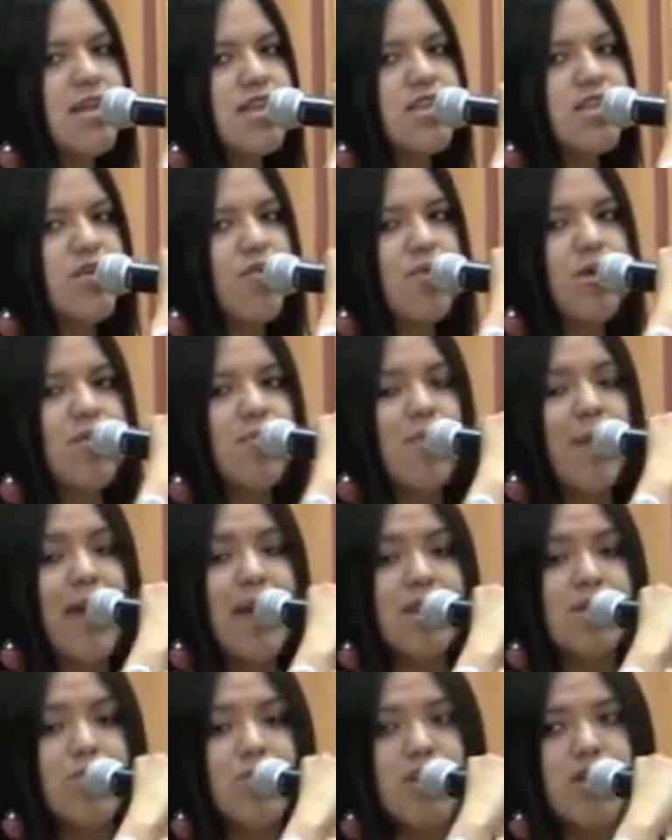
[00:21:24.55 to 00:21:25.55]
And so when
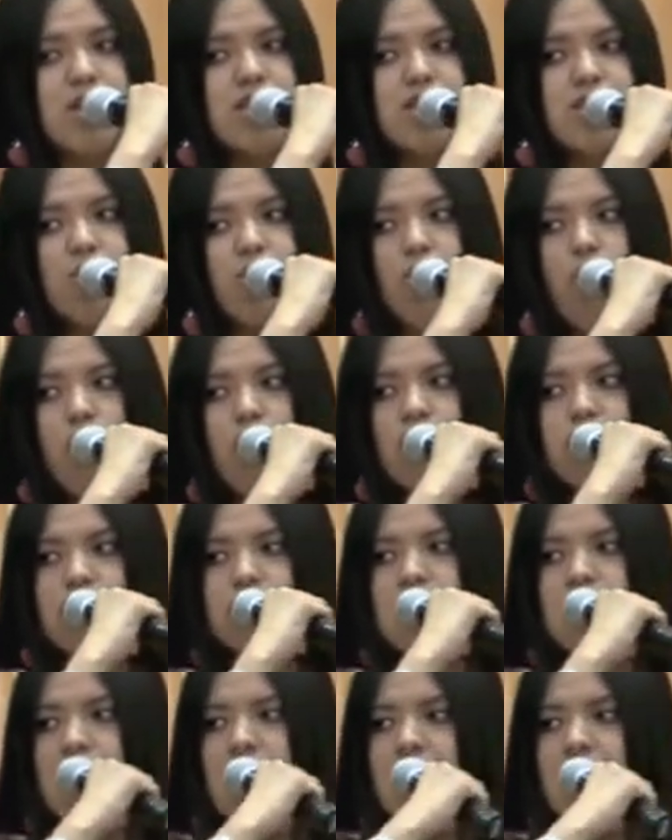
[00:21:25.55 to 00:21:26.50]
men went into wars,